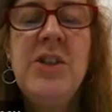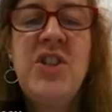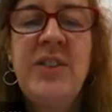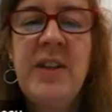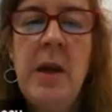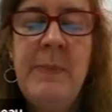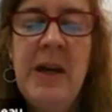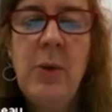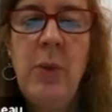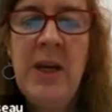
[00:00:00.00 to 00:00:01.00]
Just going
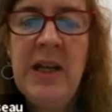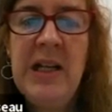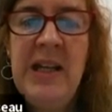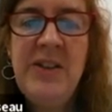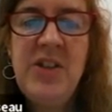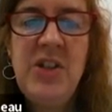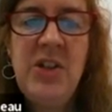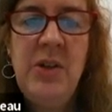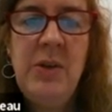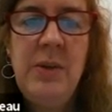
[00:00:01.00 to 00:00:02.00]
back quickly
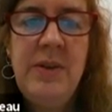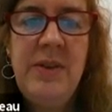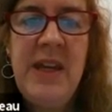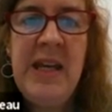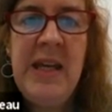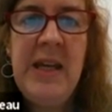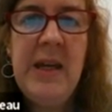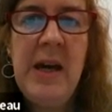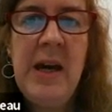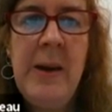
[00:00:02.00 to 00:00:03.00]
to
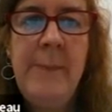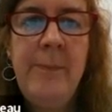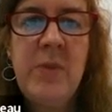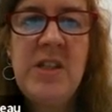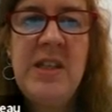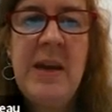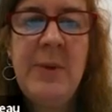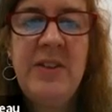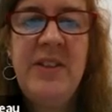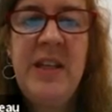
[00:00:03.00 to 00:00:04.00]
the
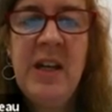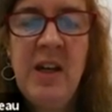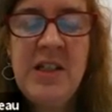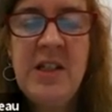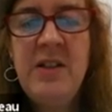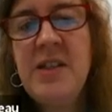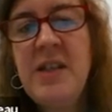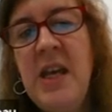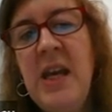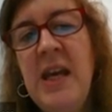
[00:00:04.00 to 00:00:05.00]
MRC guidance,
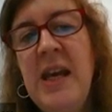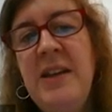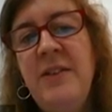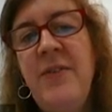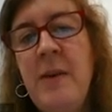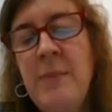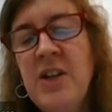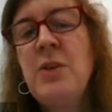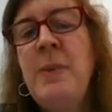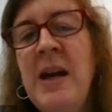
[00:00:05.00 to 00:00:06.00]
it's very
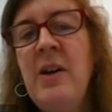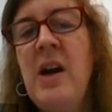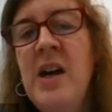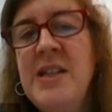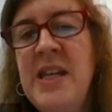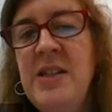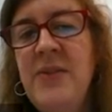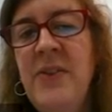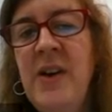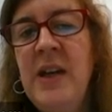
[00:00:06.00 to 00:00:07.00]
much about
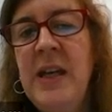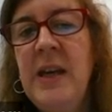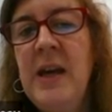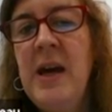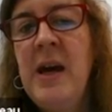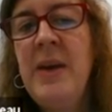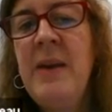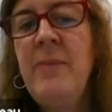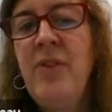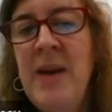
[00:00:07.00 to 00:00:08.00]
identifying
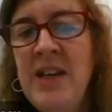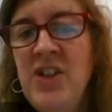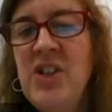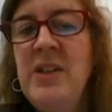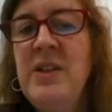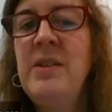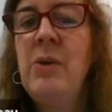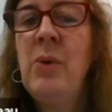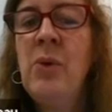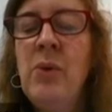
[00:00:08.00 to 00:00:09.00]
information,
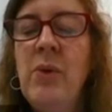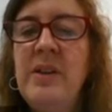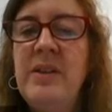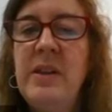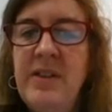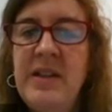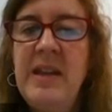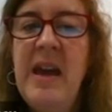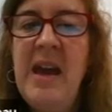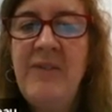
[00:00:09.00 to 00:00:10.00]
or so
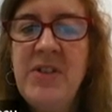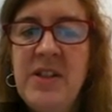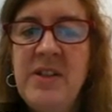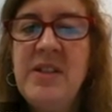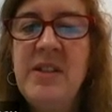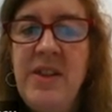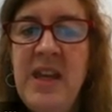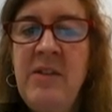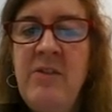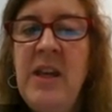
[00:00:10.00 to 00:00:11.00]
the evidence and the
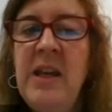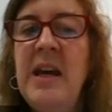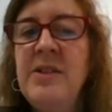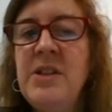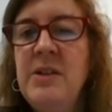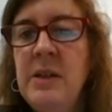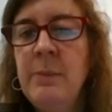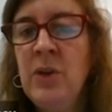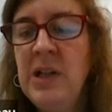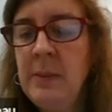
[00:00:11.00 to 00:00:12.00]
theory, and doing the
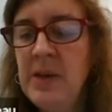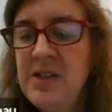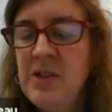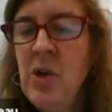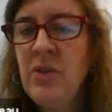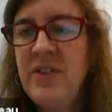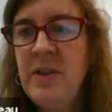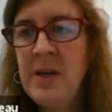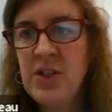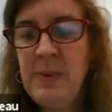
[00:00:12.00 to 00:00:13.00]
modelling, but it's not
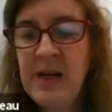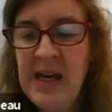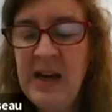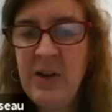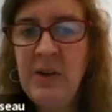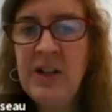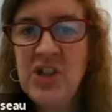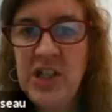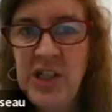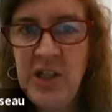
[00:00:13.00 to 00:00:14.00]
so much about how you
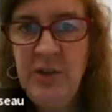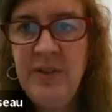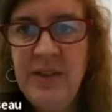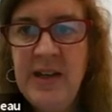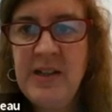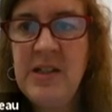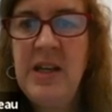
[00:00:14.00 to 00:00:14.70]
actually use that